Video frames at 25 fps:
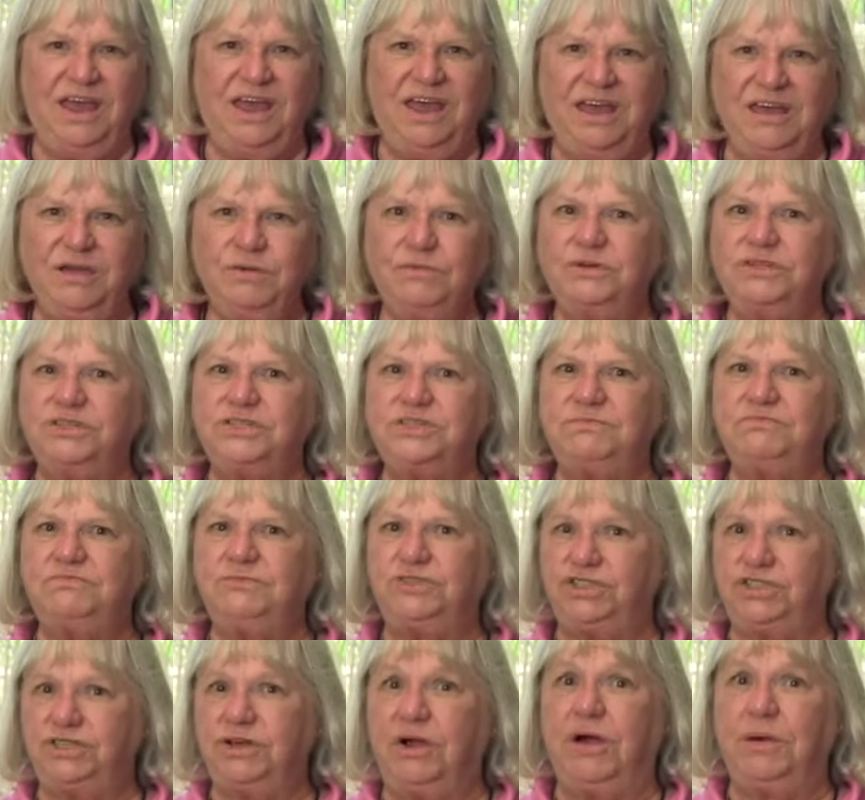he was
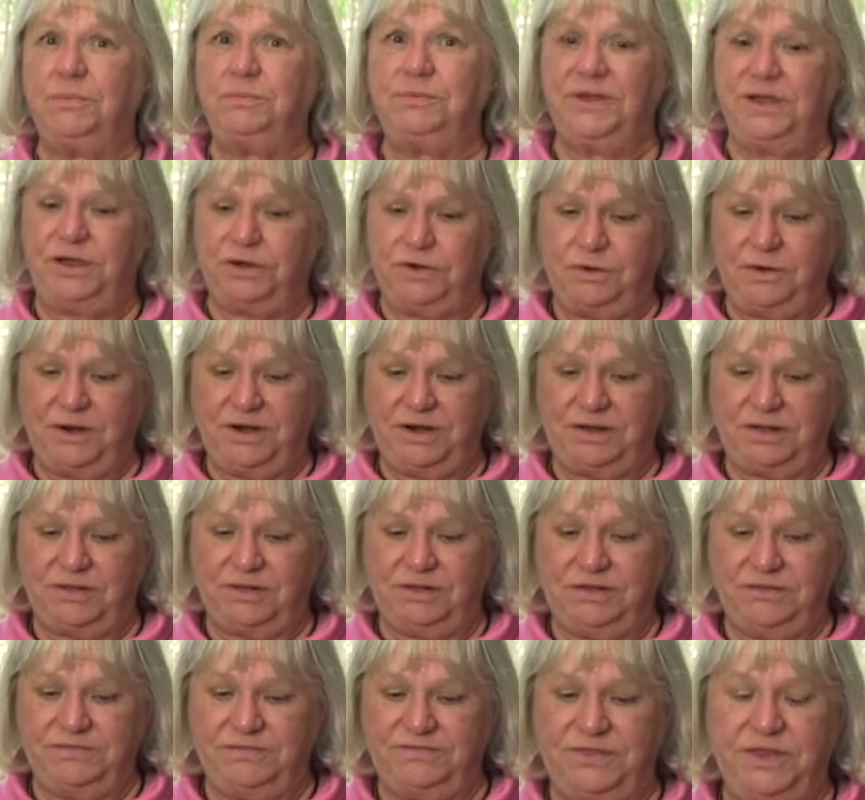sharply
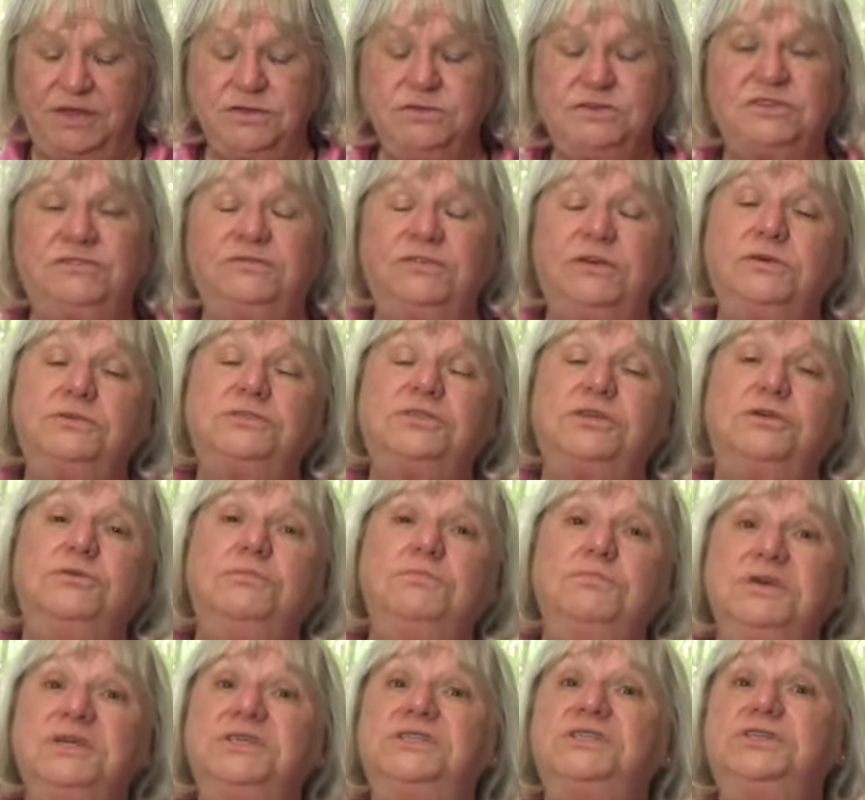critical of those folks who
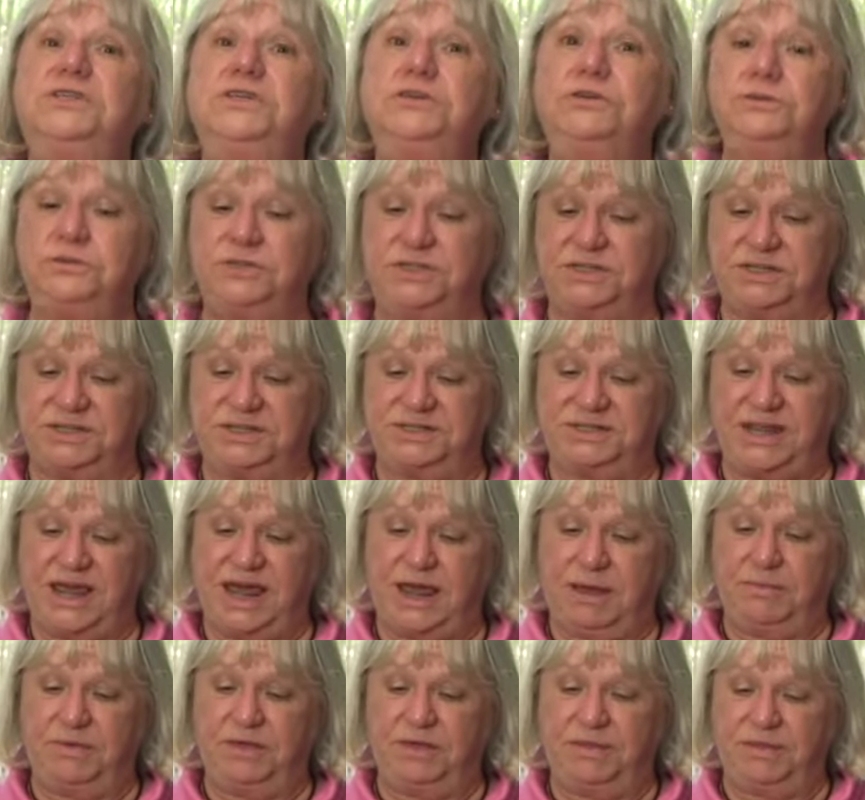misused the
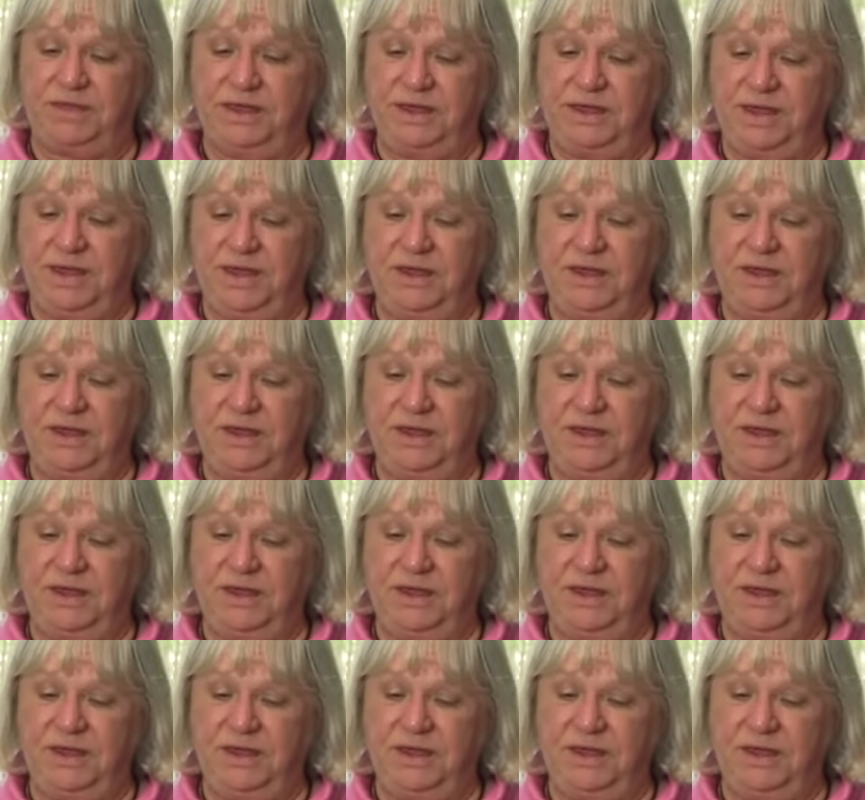Sabbath,